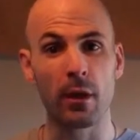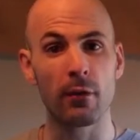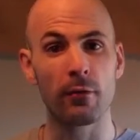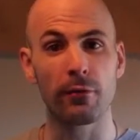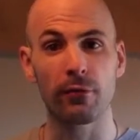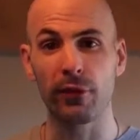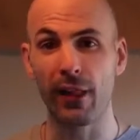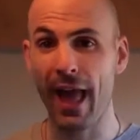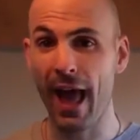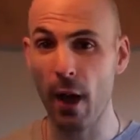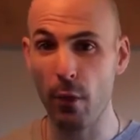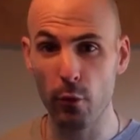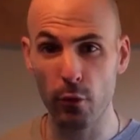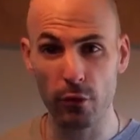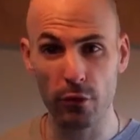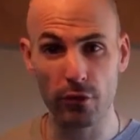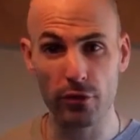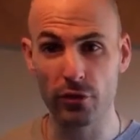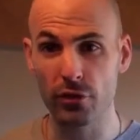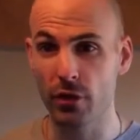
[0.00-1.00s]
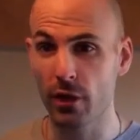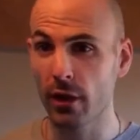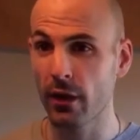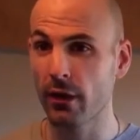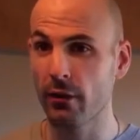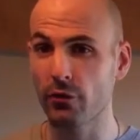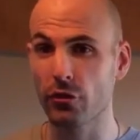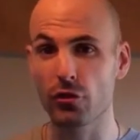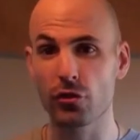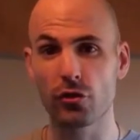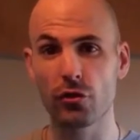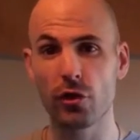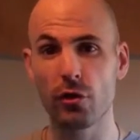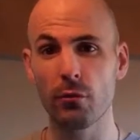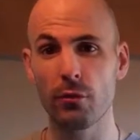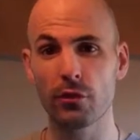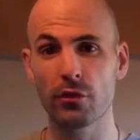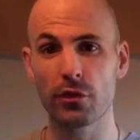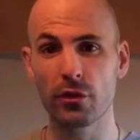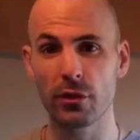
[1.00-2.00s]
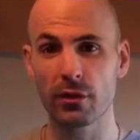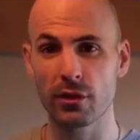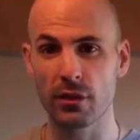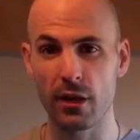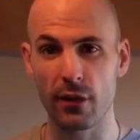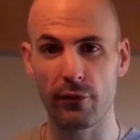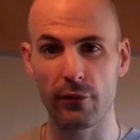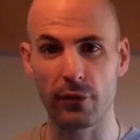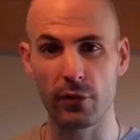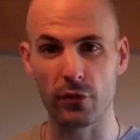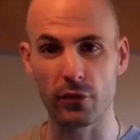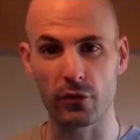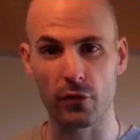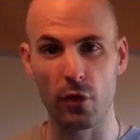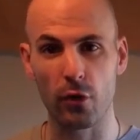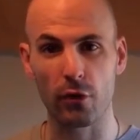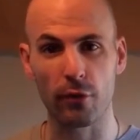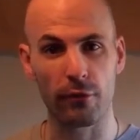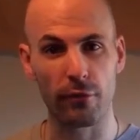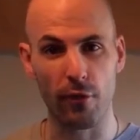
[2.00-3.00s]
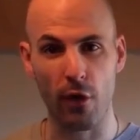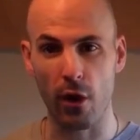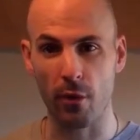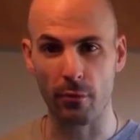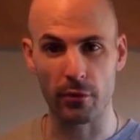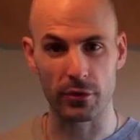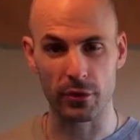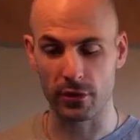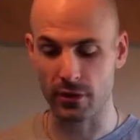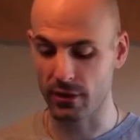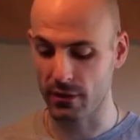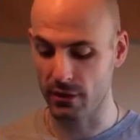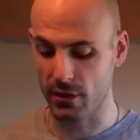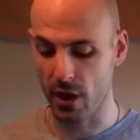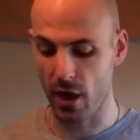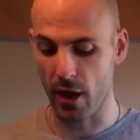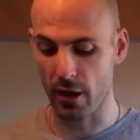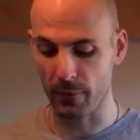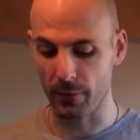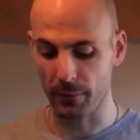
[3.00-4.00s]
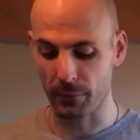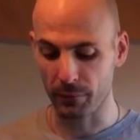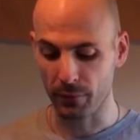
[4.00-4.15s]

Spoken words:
flowers. There's so much good stuff in those local farmers. There's a ton.